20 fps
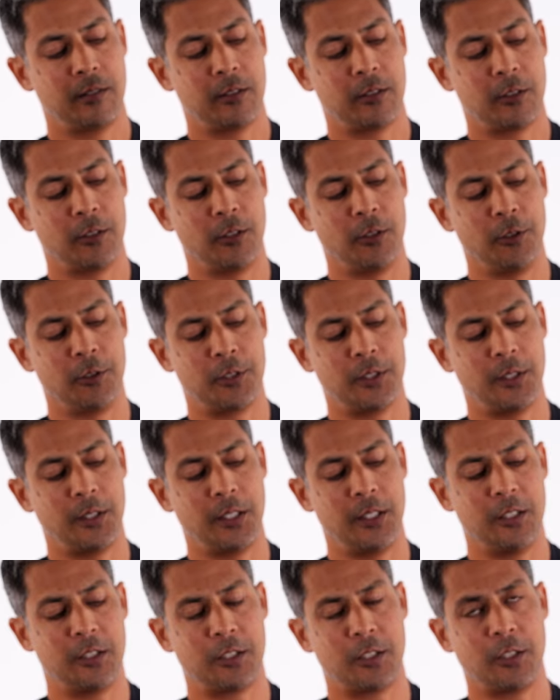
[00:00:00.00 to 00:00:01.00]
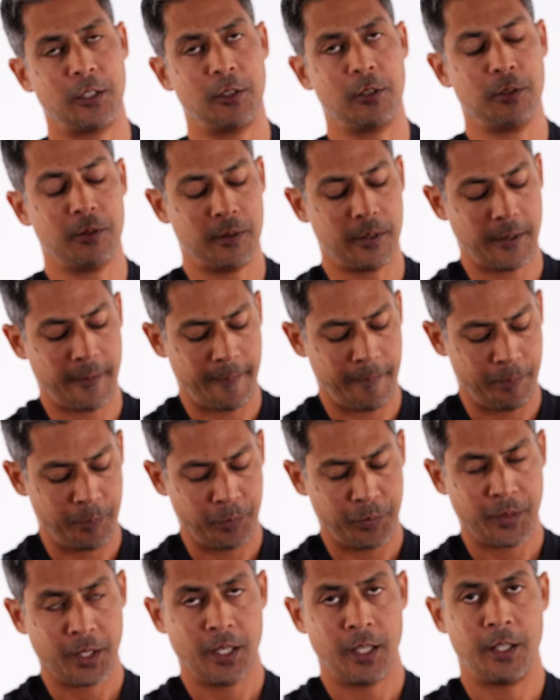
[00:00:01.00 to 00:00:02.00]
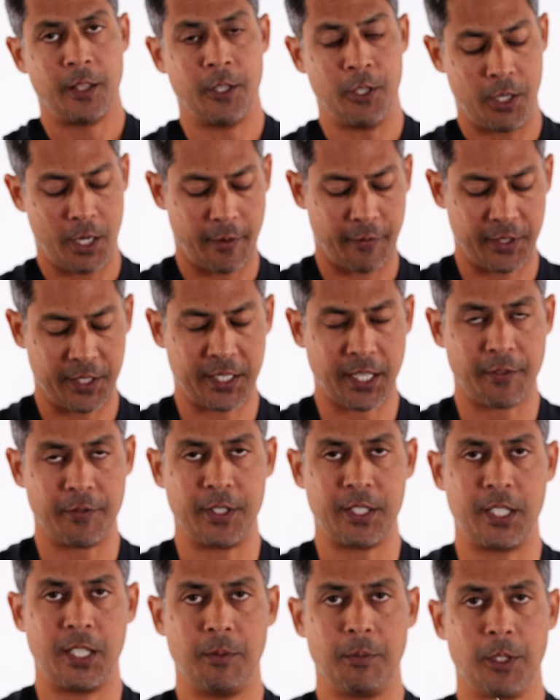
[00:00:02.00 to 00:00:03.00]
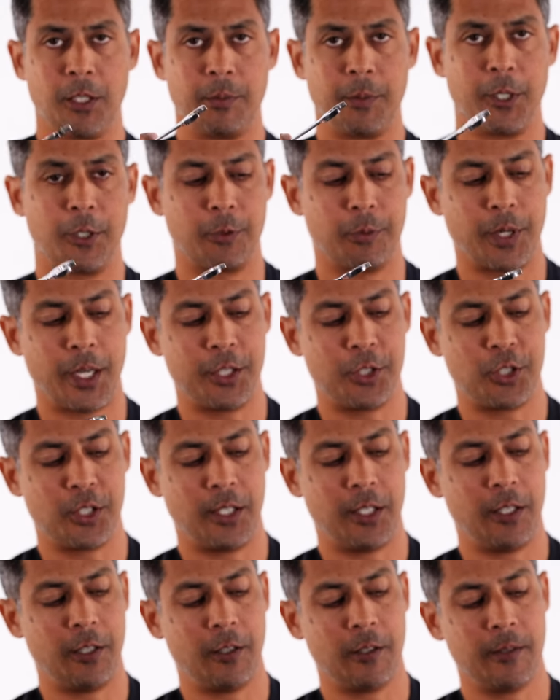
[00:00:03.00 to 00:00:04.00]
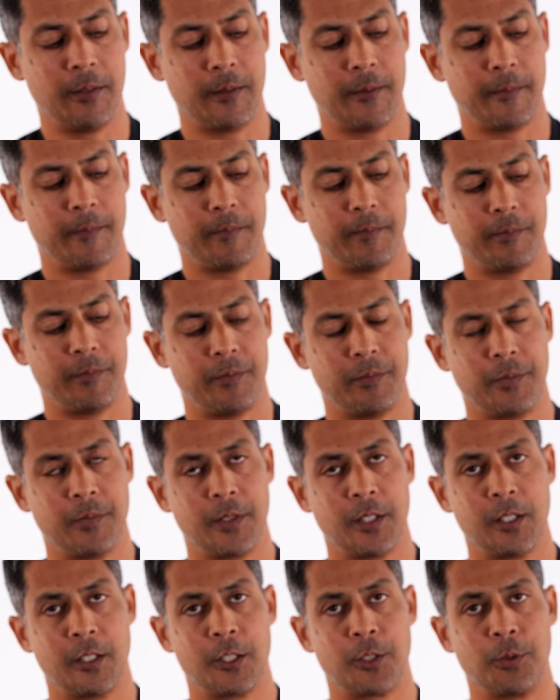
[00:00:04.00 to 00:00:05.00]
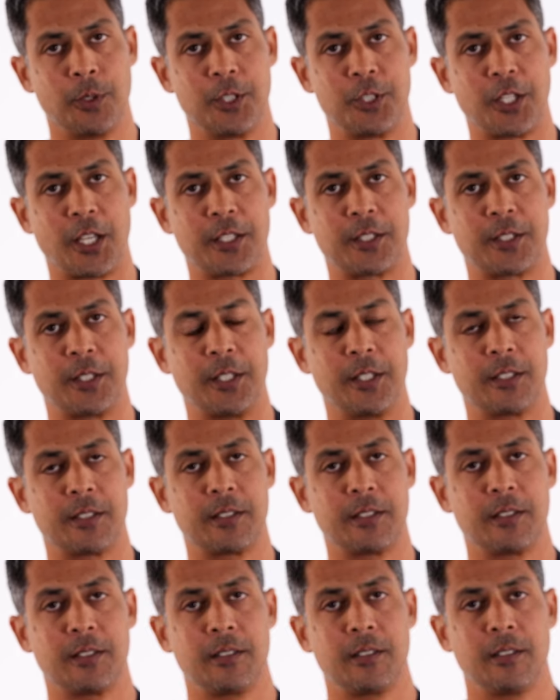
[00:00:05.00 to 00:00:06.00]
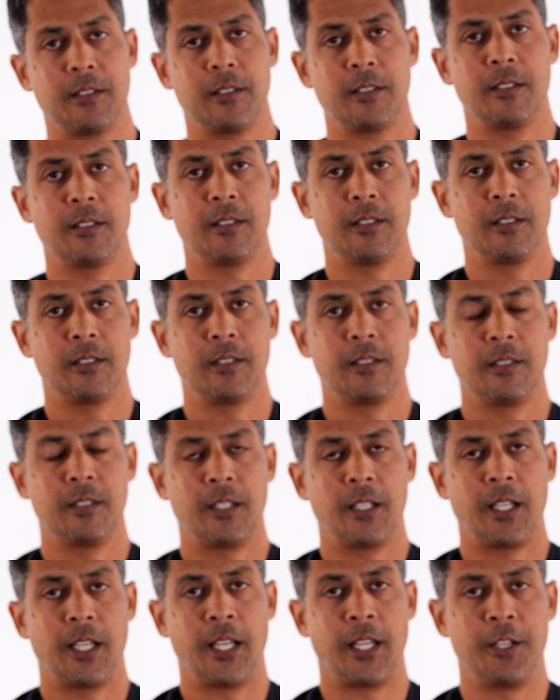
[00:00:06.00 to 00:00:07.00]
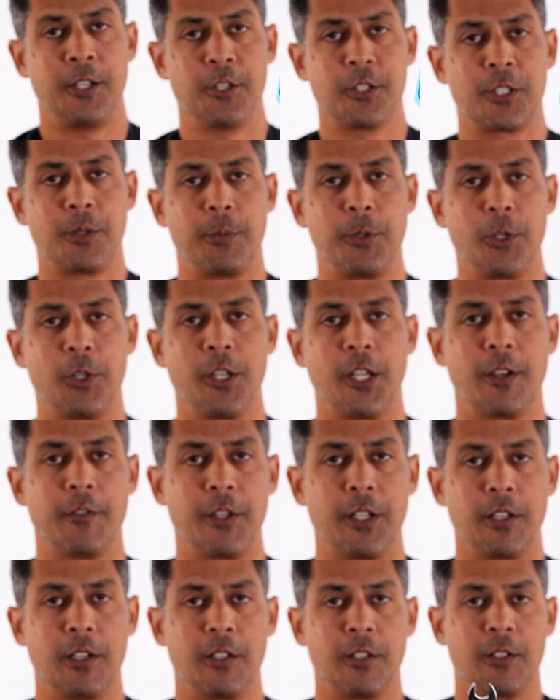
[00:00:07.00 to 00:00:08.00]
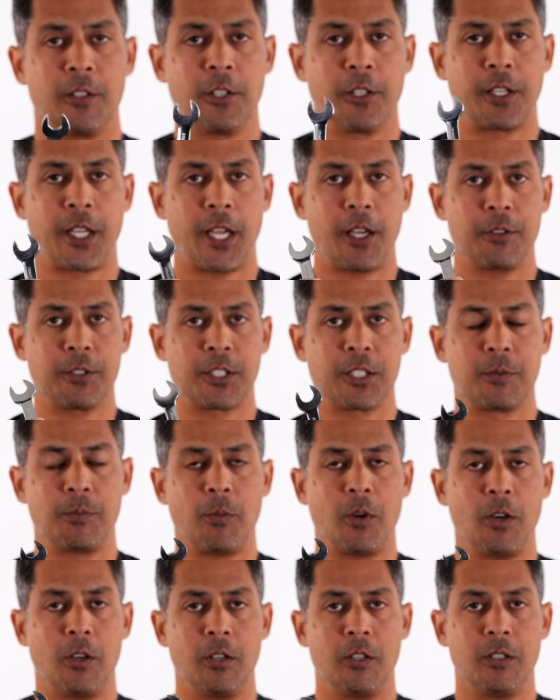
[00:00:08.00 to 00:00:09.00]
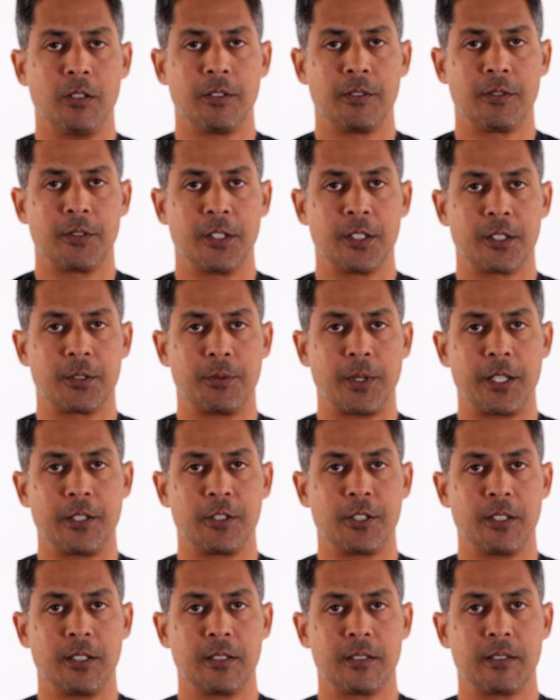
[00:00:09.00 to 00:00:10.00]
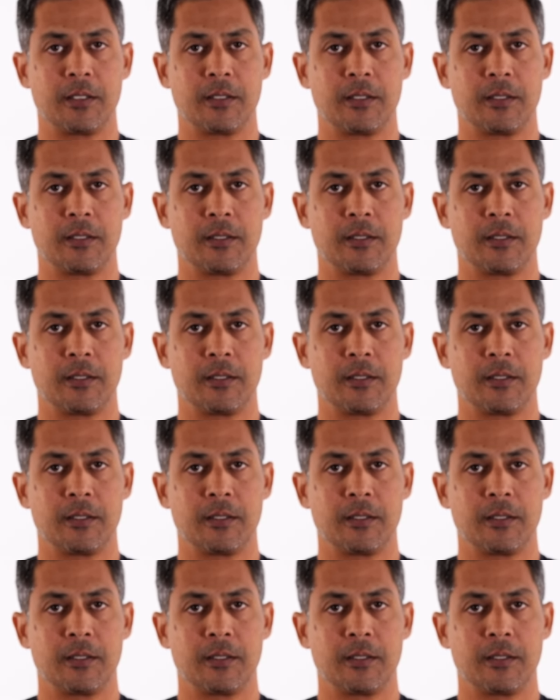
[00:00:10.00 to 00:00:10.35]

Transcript: So you loosen these two. Then you have a seventeen millimeter wrench in here to adjust this. And here's the beauty of it. Look how small this wrench is.